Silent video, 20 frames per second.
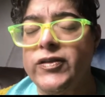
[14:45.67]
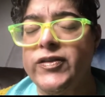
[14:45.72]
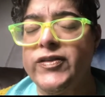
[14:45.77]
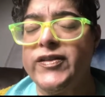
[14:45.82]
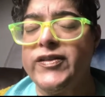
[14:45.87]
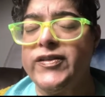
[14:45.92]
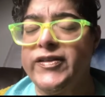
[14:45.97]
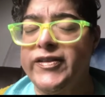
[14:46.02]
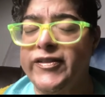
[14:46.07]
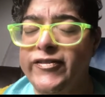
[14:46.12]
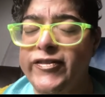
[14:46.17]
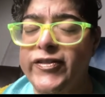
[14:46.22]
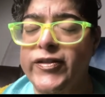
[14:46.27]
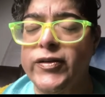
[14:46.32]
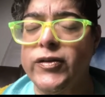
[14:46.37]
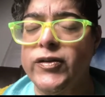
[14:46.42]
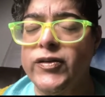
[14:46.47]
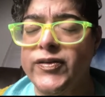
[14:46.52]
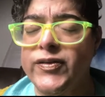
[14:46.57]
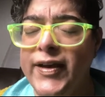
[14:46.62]
time
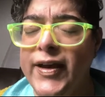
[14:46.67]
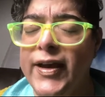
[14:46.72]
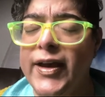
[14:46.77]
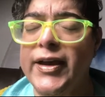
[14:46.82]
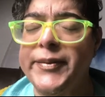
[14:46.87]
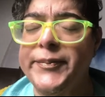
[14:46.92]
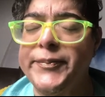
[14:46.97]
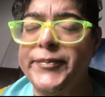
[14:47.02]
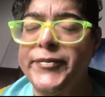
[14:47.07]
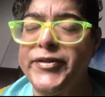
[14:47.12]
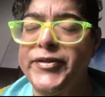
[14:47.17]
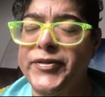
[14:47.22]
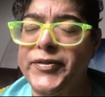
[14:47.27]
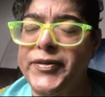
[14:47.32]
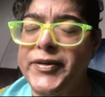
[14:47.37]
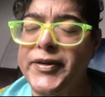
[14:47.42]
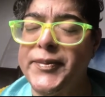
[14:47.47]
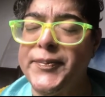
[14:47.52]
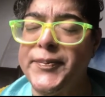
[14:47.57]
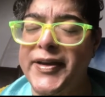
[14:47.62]
during a
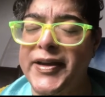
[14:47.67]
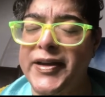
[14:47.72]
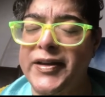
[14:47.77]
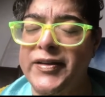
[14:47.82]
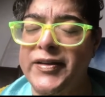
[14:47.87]
pandemic,